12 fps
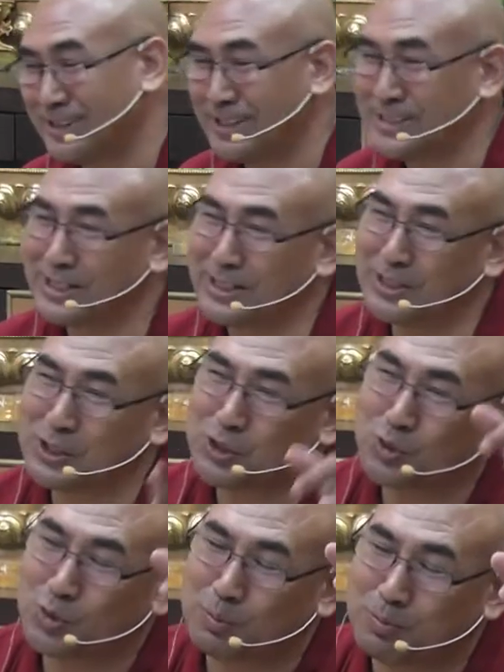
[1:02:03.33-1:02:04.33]
There's another
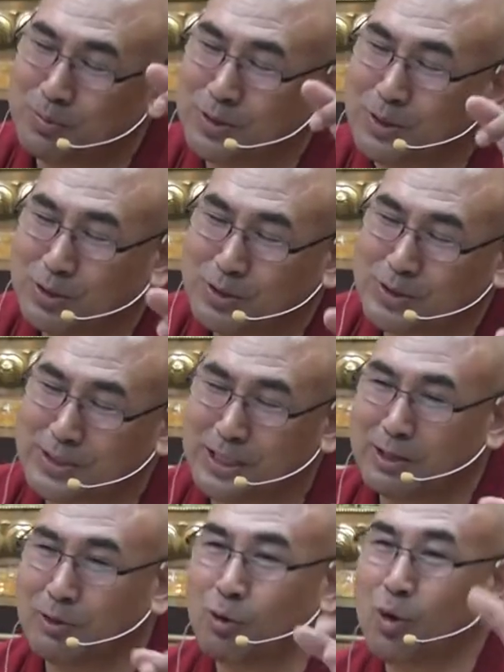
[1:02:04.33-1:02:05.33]
shop
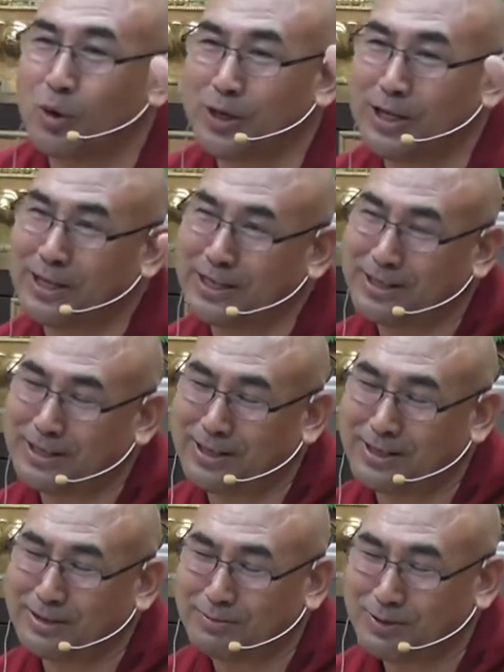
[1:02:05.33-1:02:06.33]
sell oil in,
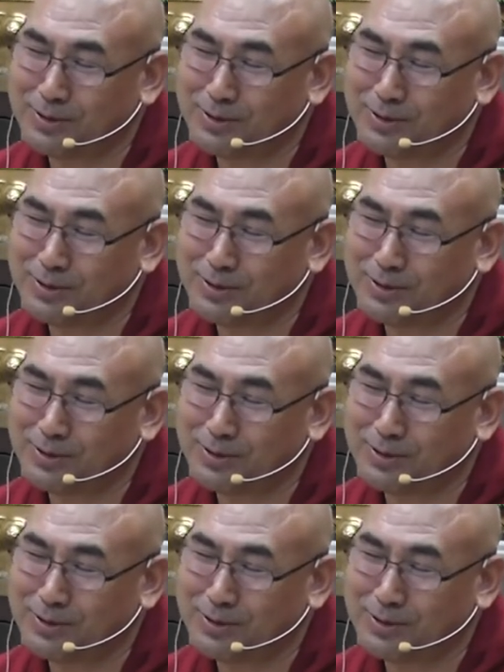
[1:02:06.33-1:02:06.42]
Aljunied.